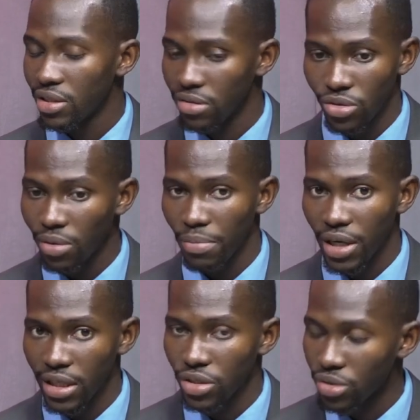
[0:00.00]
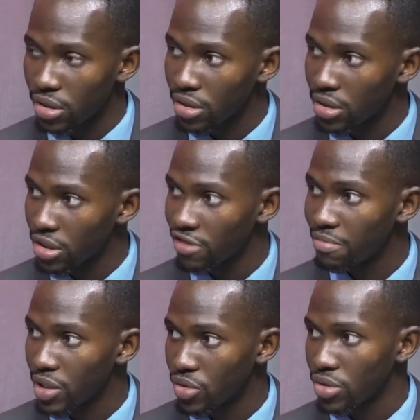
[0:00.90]
are not complying to the restrictive
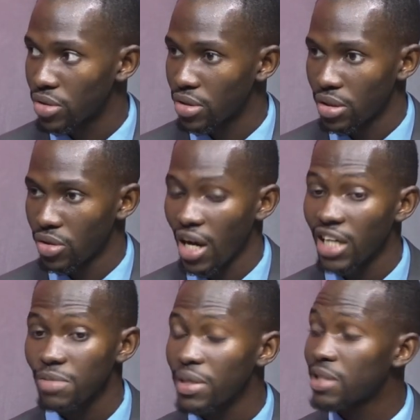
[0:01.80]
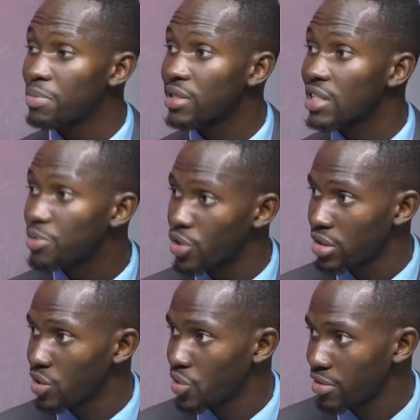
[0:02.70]
measures, as per the prescriptions
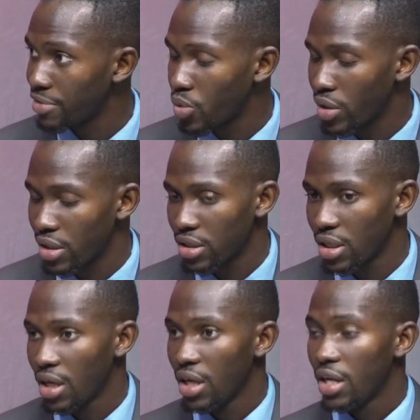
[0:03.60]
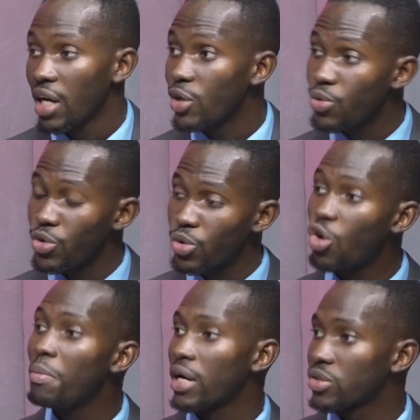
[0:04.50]
that you have forwarded, now you
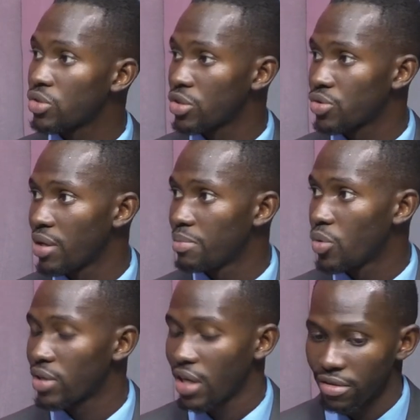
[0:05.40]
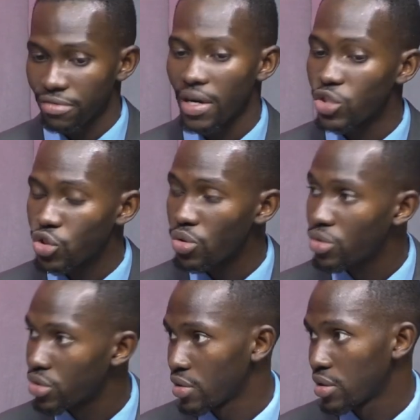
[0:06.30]
go back to the drawing board and
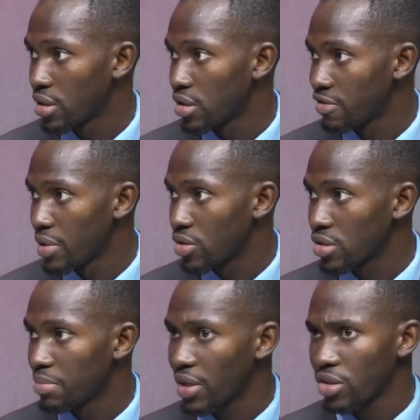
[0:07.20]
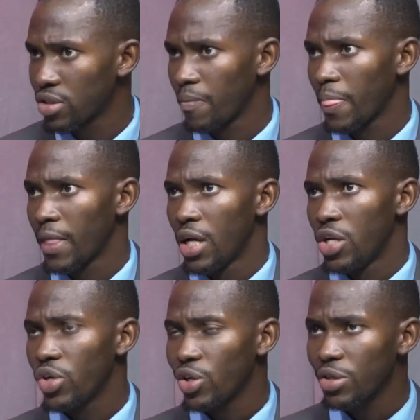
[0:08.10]
fine-tune those restrictive measures. Because
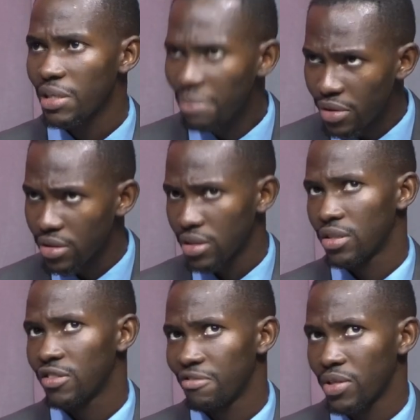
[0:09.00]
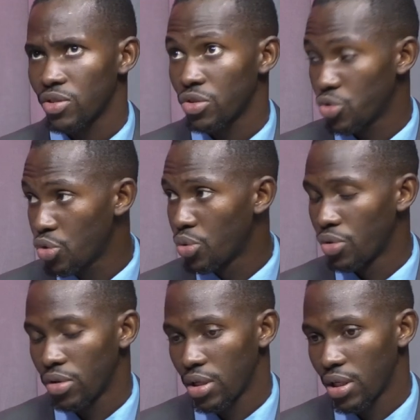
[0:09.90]
you cannot impose restrictive measures,
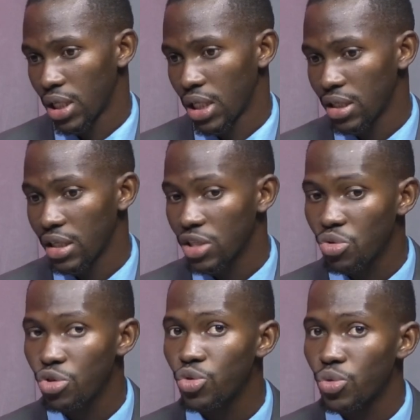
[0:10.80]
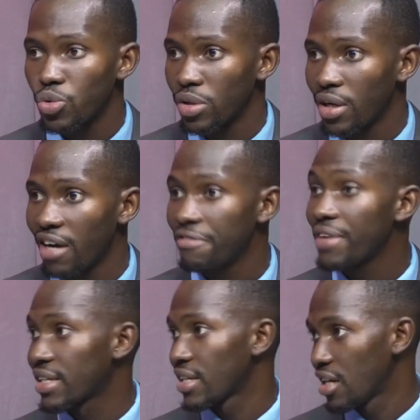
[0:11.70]
true, that is going to affect